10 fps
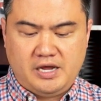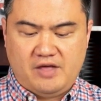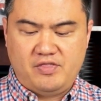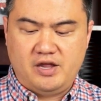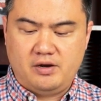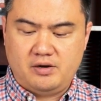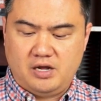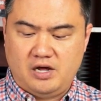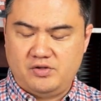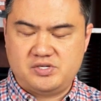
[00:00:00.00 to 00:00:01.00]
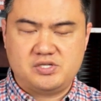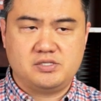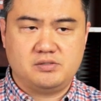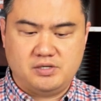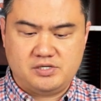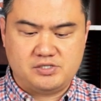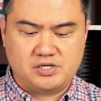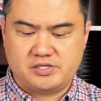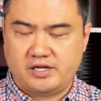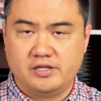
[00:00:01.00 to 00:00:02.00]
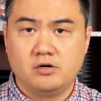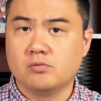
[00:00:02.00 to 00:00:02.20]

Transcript: And then this is just like a little